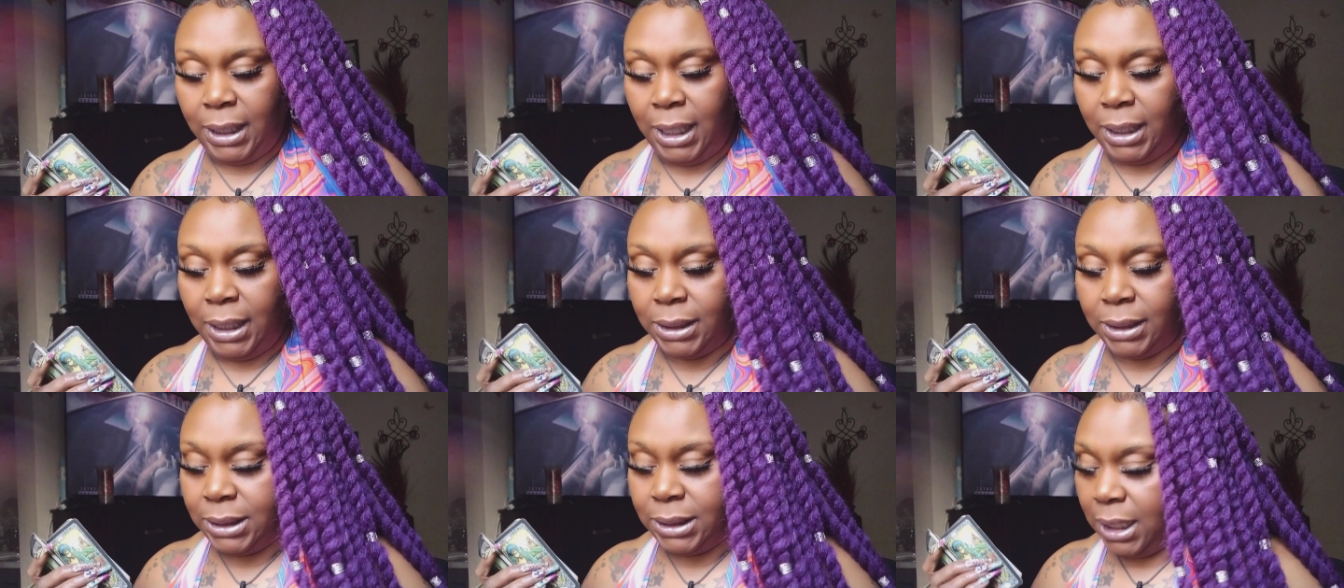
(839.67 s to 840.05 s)

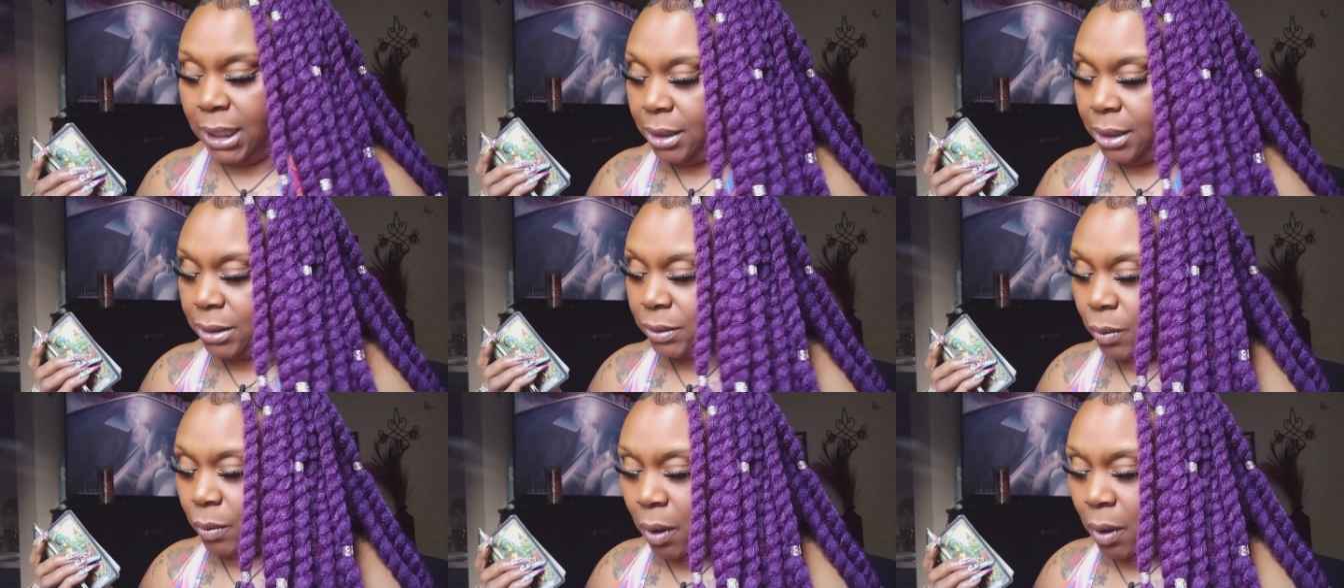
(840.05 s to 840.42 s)
then the
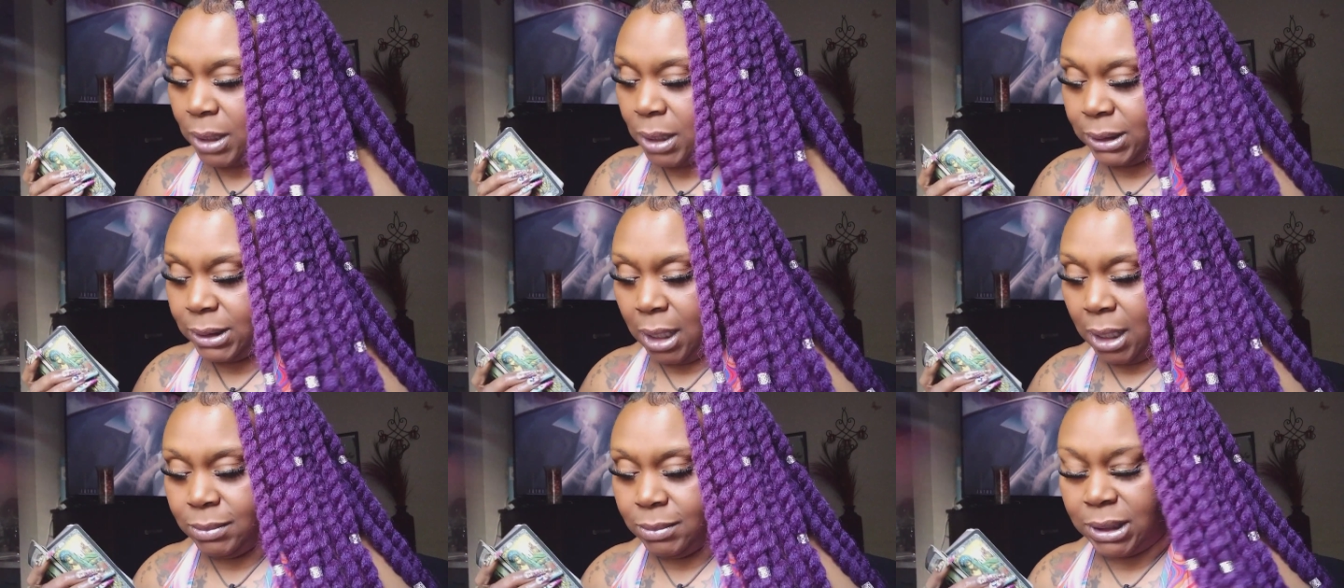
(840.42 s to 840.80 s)
Ten of
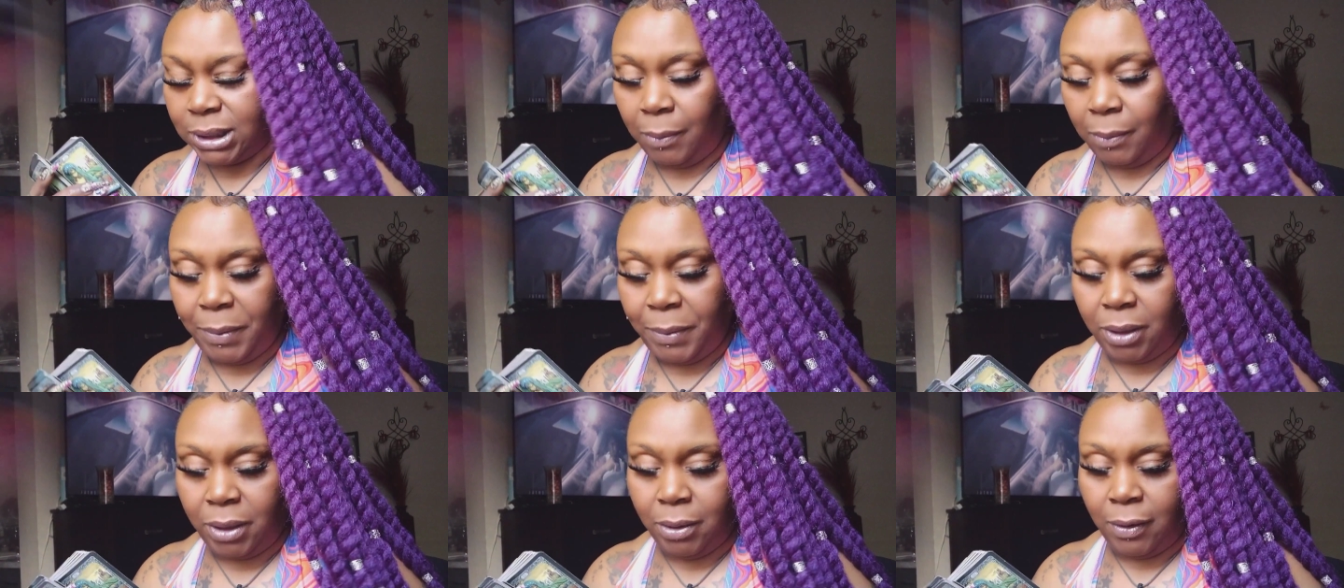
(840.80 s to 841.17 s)
Swords comes
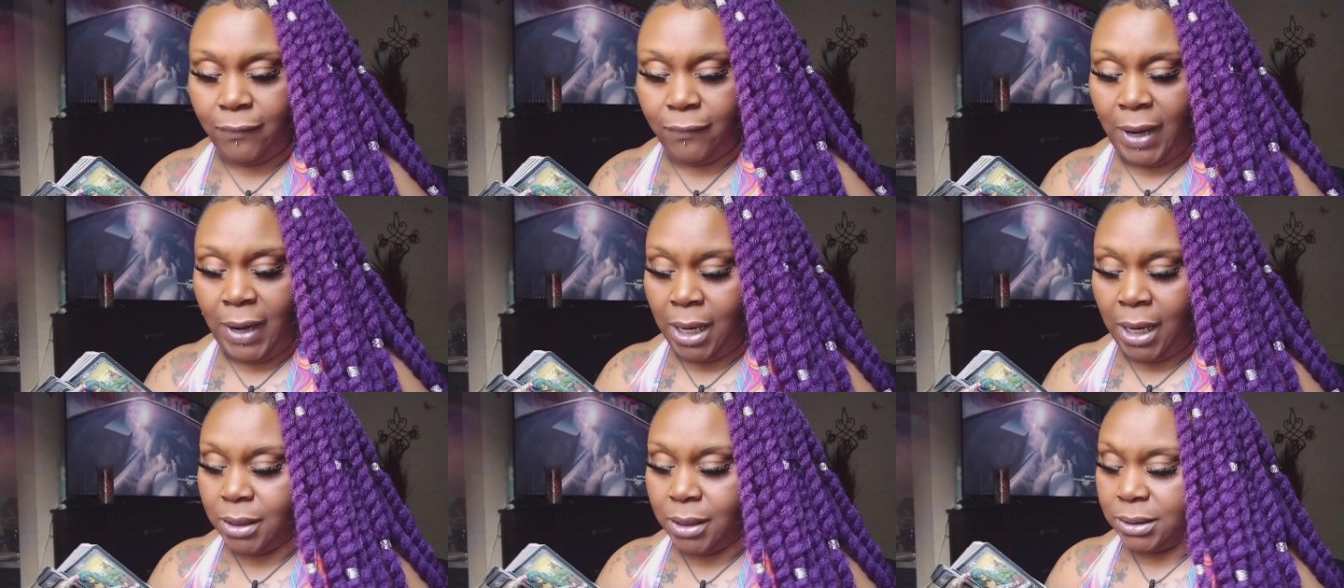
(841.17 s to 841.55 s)
up in the
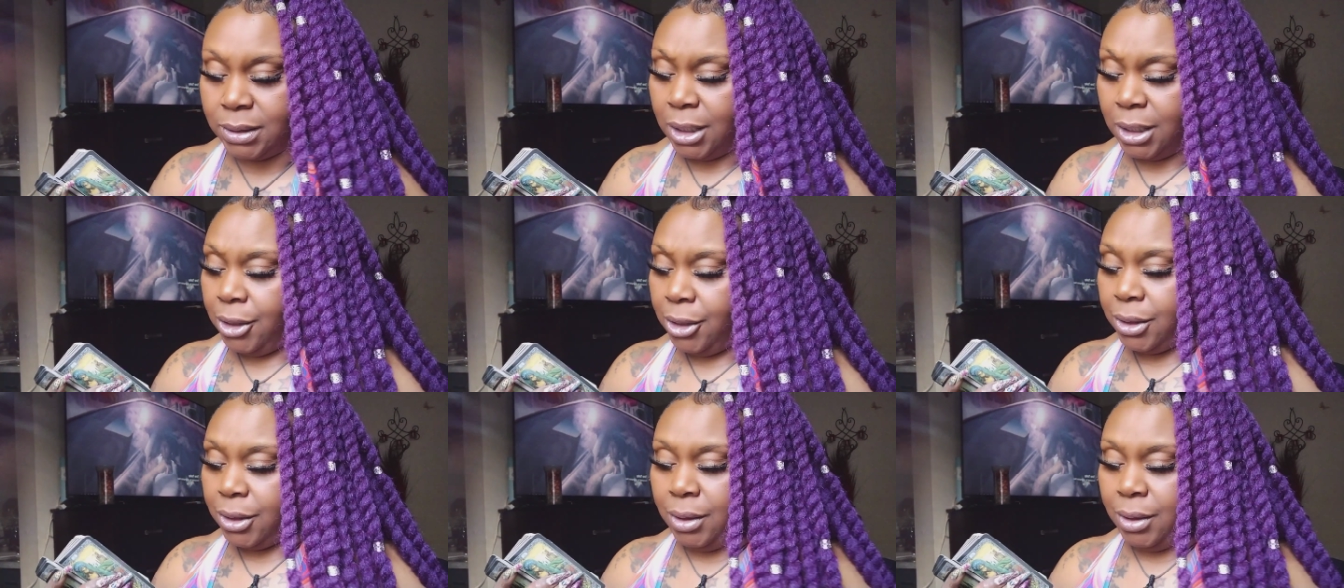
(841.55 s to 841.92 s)
reverse.
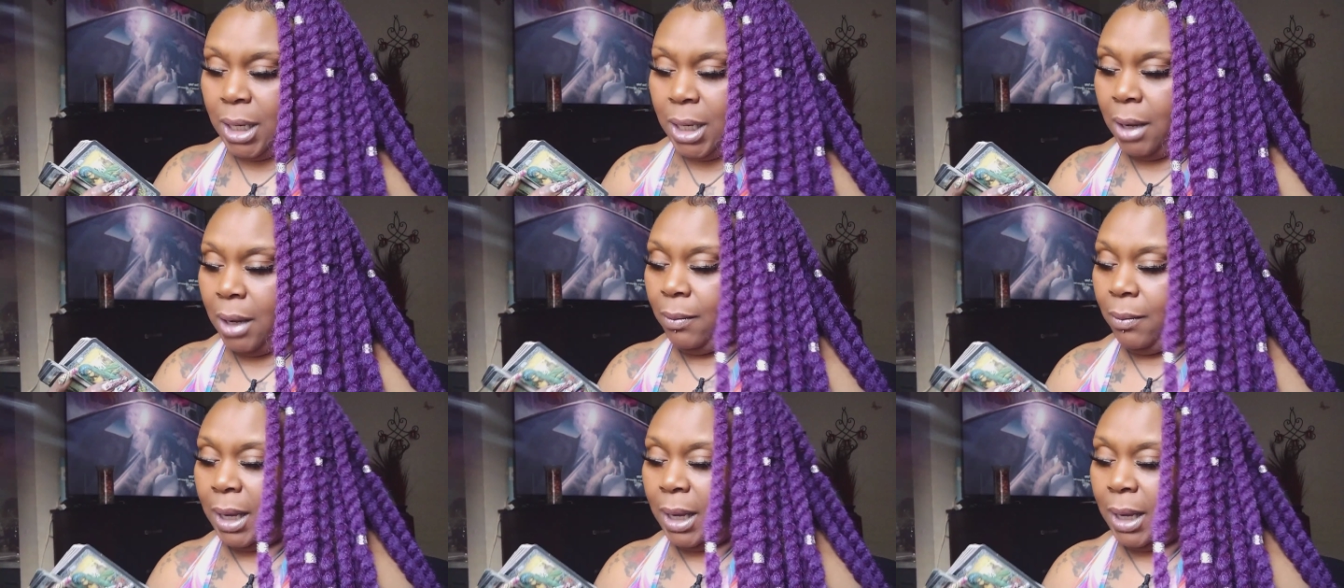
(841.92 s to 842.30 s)
You know what?